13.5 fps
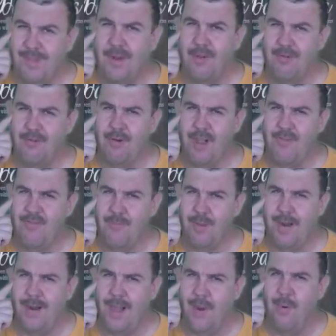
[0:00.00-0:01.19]
Close your eyes for
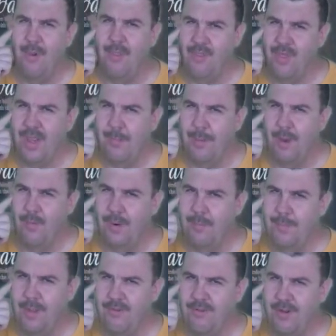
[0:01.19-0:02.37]
about an hour to think about what it
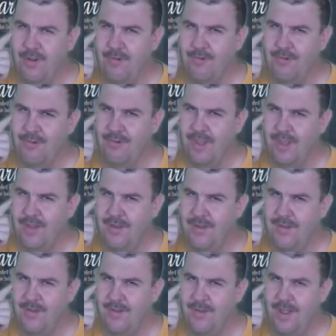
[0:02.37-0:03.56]
means to lose your sight.
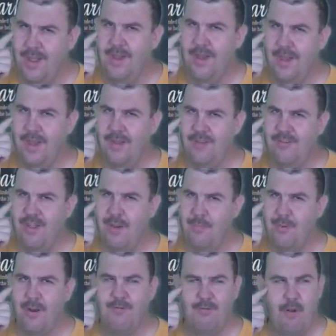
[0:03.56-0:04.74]
And say a
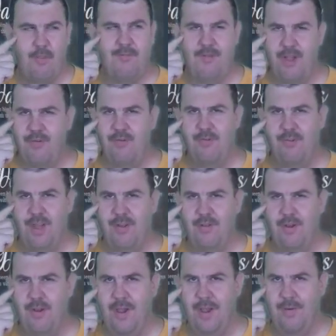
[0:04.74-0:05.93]
prayer for all the veterans out
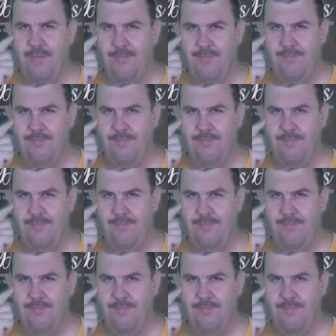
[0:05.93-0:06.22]
there now.